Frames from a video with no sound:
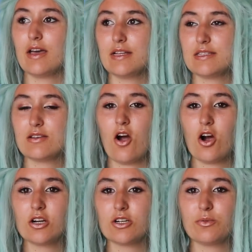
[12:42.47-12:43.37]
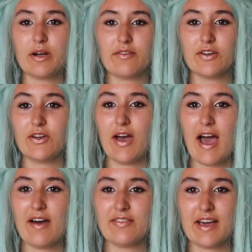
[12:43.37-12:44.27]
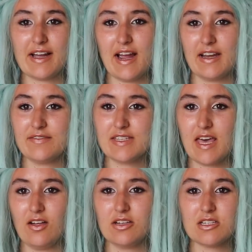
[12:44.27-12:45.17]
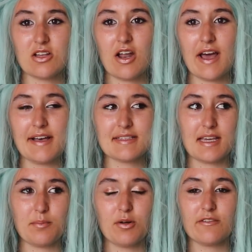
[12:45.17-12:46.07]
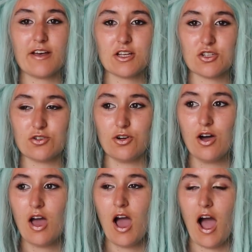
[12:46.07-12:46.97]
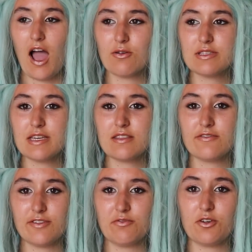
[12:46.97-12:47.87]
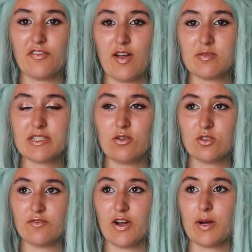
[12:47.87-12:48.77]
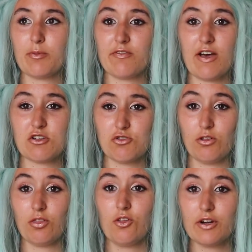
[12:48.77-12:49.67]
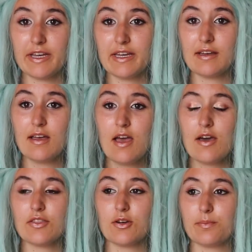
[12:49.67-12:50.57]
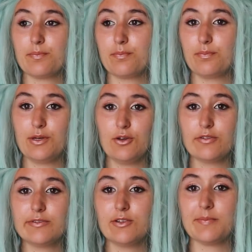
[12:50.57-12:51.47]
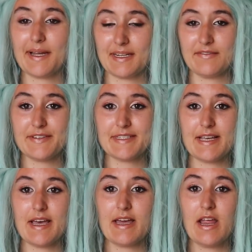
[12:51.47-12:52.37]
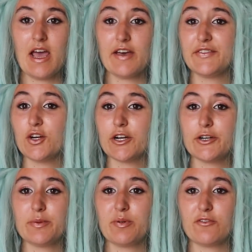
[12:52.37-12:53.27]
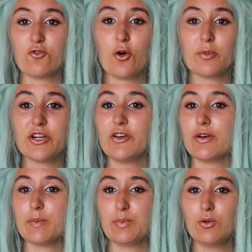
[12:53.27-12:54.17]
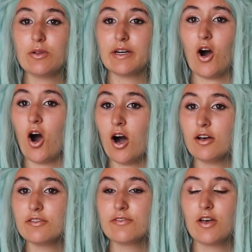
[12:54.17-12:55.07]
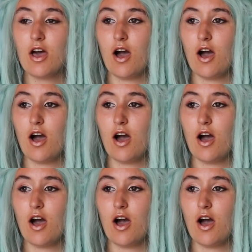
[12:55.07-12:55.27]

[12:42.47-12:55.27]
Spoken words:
it's harder whenever you have that kind of tail and it's not as like professional. I would say the FINFOLK fabric tails are very professional looking. They're beautiful, magnificent. If you're a good performer, you can pull it off,